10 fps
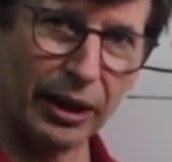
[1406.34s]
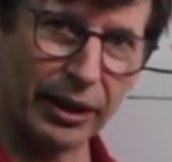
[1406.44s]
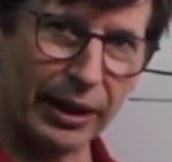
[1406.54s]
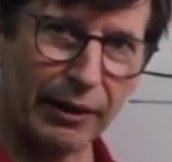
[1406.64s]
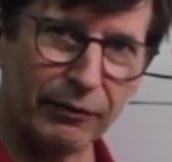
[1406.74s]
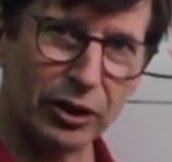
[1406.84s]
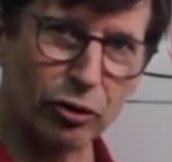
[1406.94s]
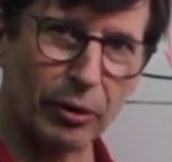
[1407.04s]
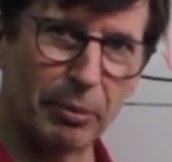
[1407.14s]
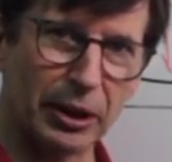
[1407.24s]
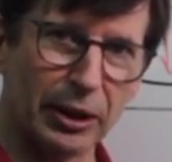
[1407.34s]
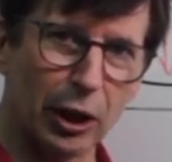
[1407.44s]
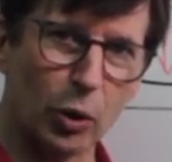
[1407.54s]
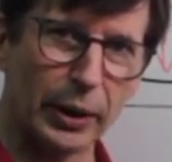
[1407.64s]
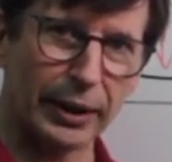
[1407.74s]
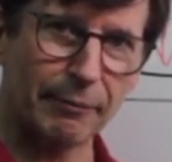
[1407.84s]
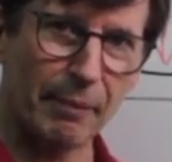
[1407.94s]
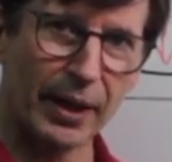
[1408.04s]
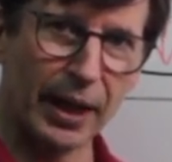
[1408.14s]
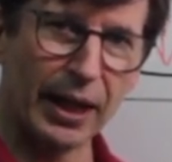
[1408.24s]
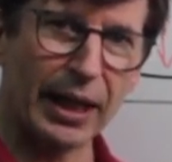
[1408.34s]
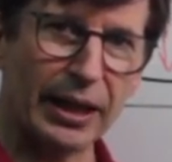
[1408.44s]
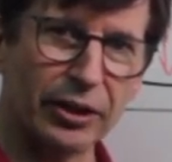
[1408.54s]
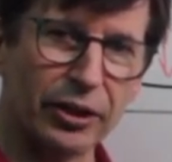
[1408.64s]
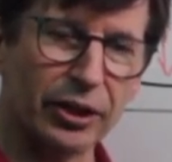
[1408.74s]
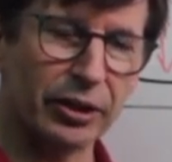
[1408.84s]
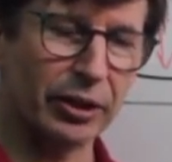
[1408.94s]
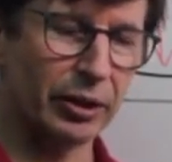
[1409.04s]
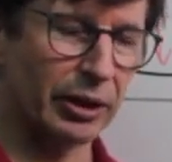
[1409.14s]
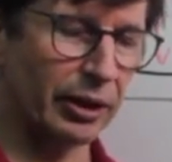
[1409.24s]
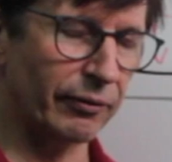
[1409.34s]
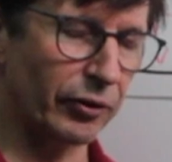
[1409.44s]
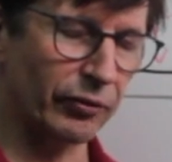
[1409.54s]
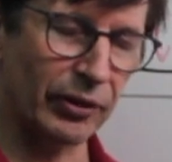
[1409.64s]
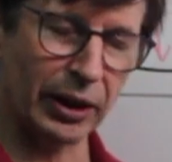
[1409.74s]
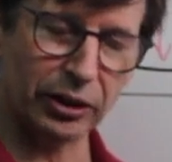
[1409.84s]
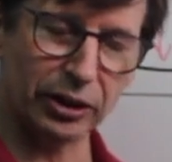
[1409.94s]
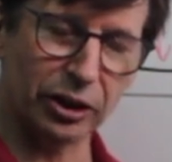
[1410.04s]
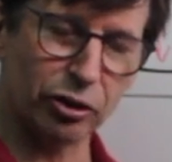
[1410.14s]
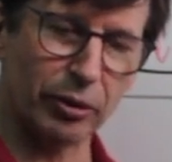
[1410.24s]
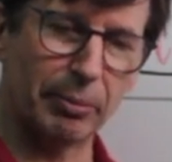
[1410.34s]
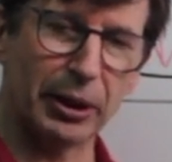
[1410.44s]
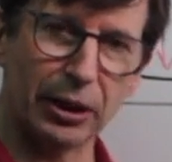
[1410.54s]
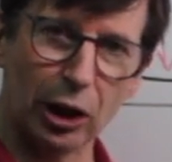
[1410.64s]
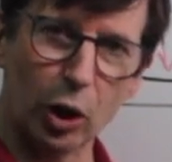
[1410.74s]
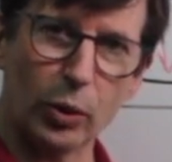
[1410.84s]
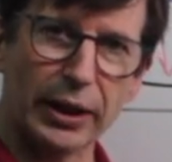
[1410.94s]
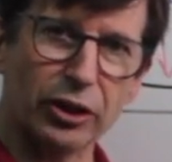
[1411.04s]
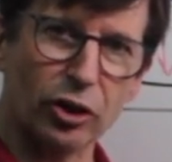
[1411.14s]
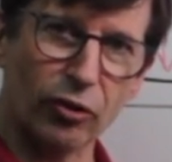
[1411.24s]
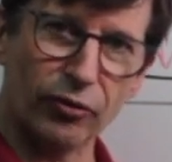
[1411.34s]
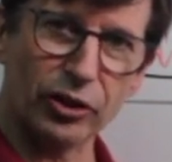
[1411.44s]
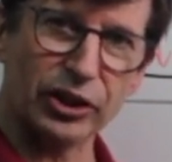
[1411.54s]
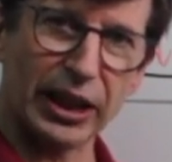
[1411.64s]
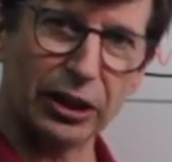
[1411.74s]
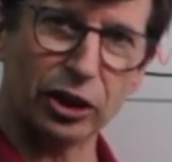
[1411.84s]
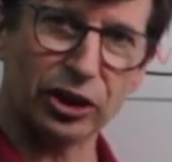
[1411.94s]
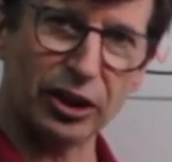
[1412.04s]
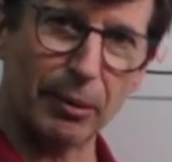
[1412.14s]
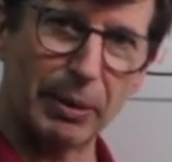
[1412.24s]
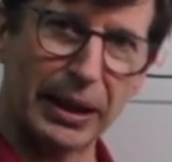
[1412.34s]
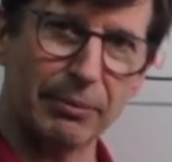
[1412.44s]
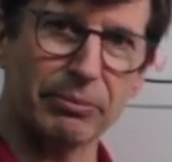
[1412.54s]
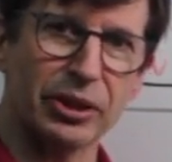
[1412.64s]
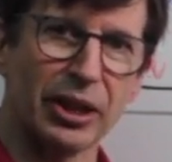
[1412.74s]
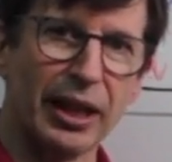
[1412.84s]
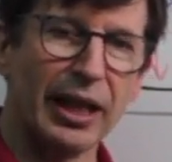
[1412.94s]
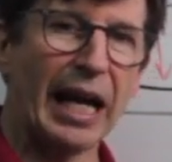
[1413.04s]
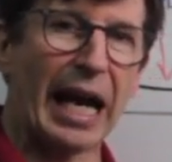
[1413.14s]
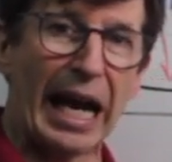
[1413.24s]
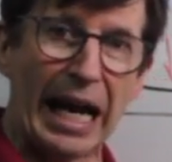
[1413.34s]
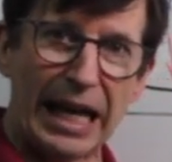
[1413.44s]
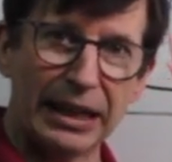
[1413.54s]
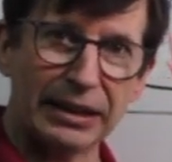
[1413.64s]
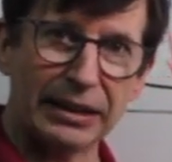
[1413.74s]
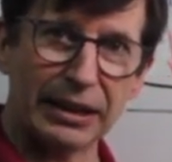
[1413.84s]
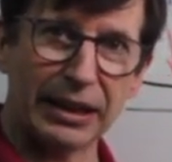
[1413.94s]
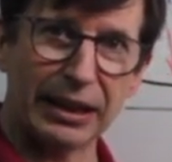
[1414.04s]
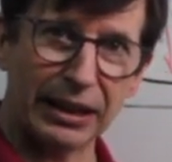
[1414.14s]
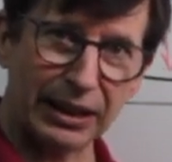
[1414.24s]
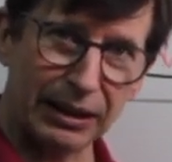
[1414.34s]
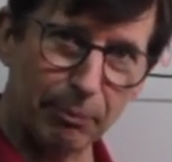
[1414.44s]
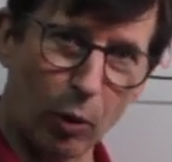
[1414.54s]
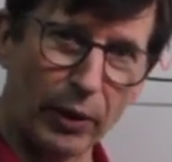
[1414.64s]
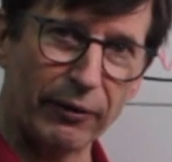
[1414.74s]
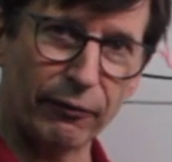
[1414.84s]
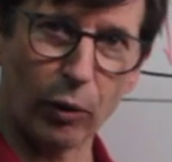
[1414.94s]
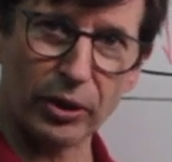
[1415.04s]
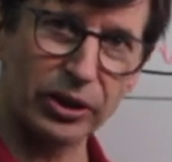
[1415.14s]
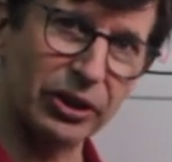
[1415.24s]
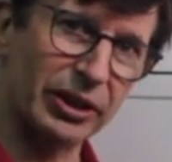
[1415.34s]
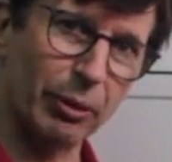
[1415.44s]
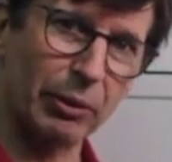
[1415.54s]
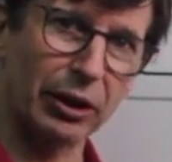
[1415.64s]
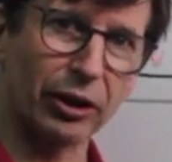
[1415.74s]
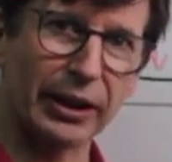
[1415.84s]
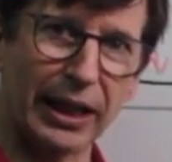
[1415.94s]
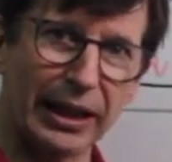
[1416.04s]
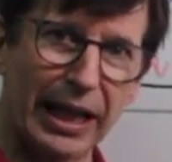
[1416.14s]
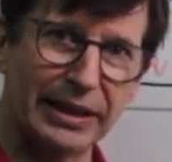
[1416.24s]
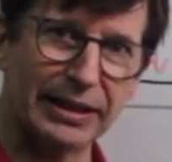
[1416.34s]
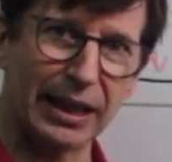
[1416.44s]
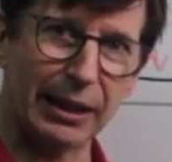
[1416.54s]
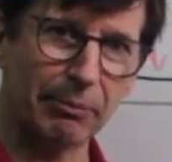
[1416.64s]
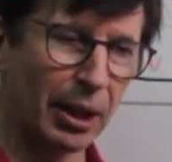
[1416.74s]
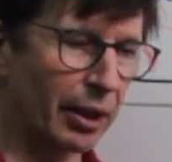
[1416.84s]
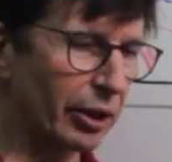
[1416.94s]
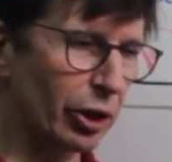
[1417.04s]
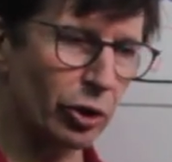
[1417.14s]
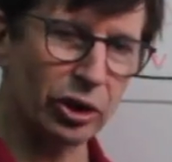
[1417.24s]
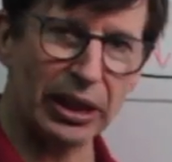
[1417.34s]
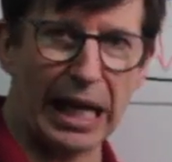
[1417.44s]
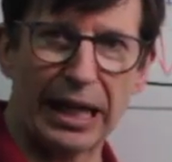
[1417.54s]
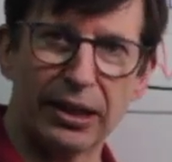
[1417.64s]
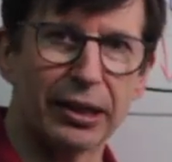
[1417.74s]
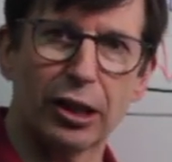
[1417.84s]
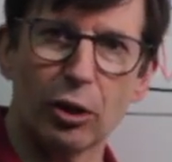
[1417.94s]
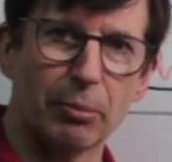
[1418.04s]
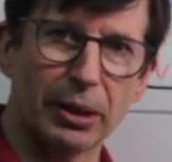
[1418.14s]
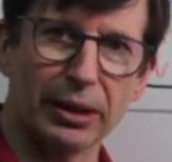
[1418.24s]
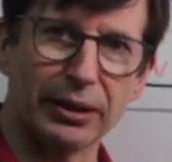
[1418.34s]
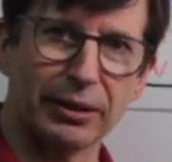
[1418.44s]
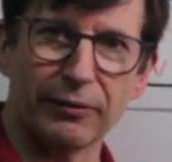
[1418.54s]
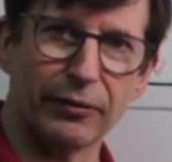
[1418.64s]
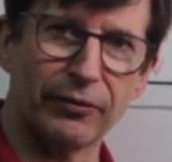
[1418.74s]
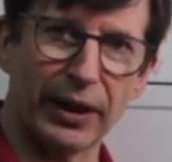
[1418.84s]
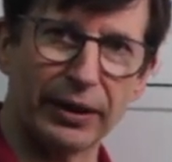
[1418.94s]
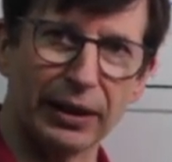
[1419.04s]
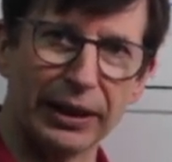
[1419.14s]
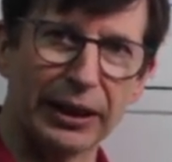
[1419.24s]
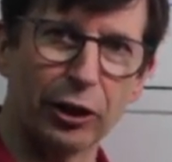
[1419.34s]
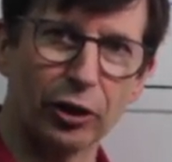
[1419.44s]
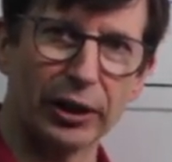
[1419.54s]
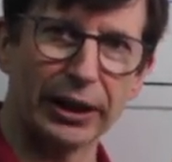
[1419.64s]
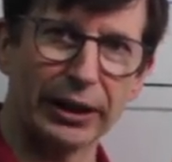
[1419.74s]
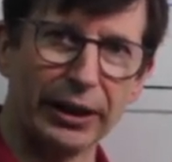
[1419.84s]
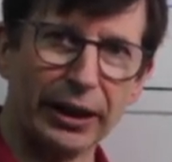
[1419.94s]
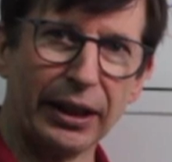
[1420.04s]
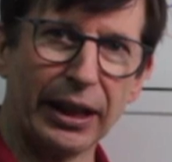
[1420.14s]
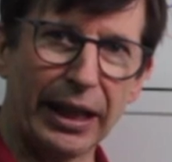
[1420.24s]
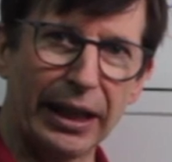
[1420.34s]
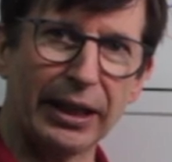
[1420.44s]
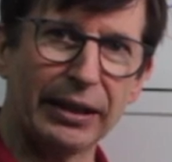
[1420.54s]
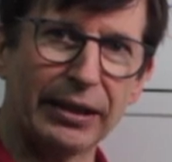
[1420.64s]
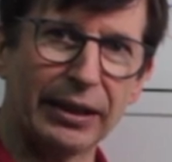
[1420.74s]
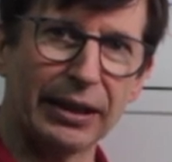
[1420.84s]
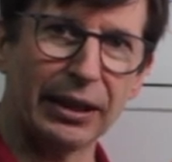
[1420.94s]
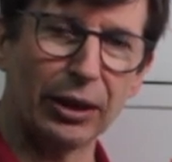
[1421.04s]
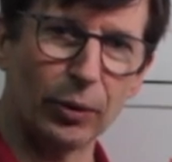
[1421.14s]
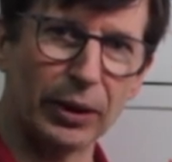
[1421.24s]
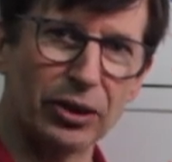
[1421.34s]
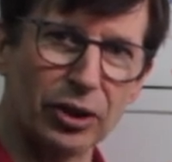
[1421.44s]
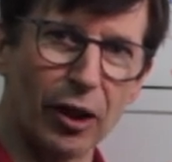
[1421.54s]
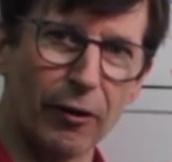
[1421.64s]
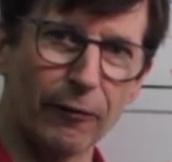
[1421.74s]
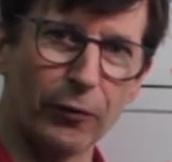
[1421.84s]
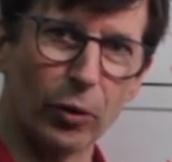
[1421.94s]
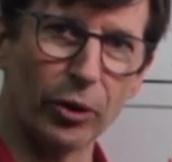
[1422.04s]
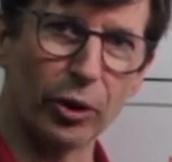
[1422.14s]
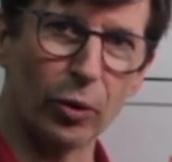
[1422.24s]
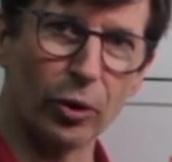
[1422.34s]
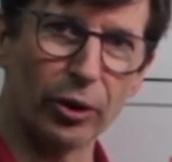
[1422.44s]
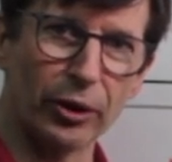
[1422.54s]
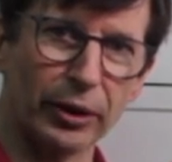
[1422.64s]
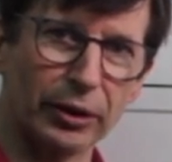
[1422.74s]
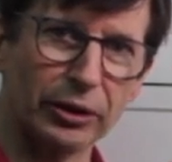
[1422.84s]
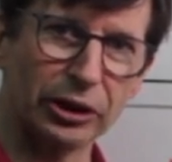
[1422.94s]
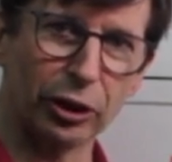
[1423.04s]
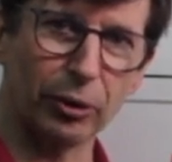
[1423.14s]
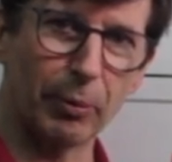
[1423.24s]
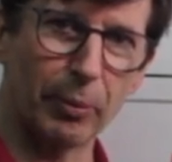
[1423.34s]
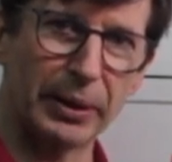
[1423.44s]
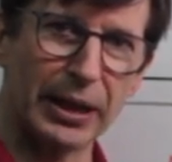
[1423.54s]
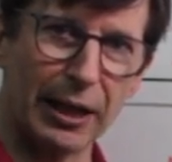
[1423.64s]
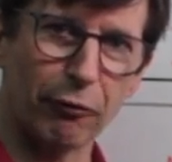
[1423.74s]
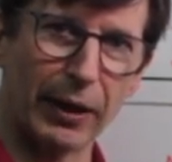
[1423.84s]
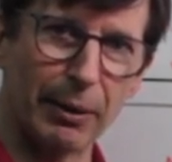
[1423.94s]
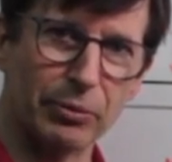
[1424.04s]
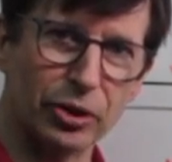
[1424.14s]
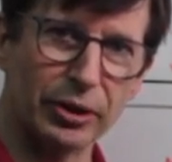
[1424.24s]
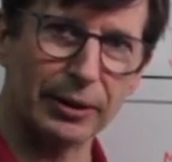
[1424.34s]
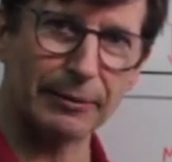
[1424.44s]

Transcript: that have distributed loading. And if you've got distributed loadings over sections of the beams and the point forces that we looked at last time, you just add the cumulative effect linearly and you can solve for your shear moment diagrams.